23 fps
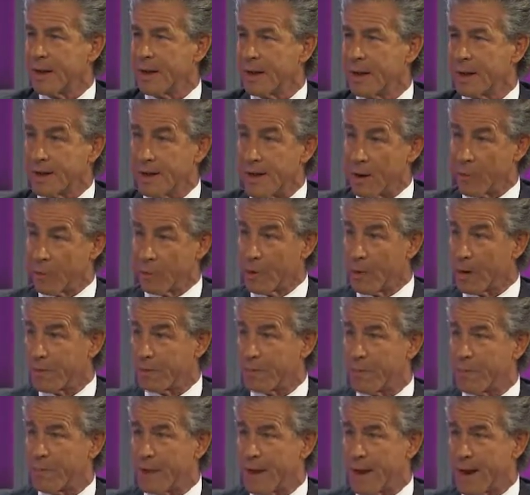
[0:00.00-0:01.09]
and get rid of
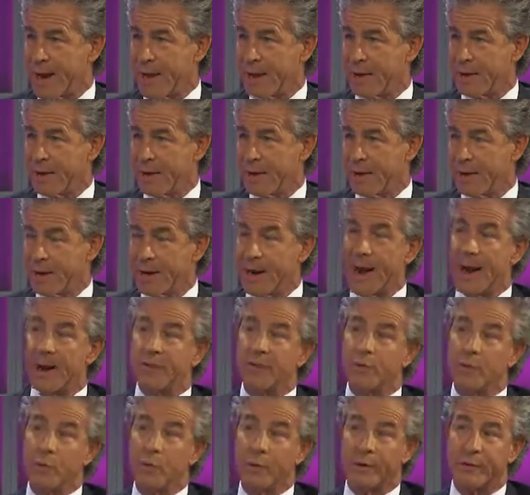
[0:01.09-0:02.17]
the pain and
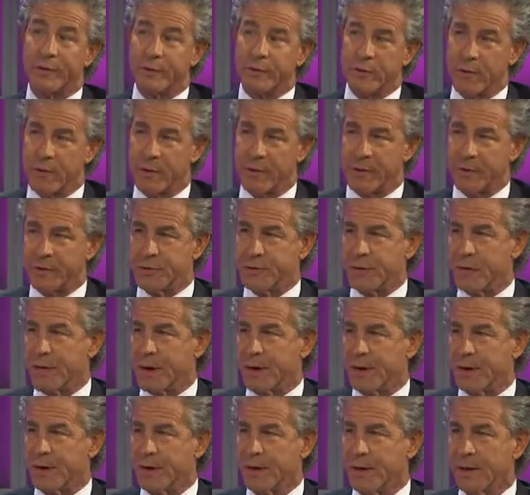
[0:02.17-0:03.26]
actually restore the joint.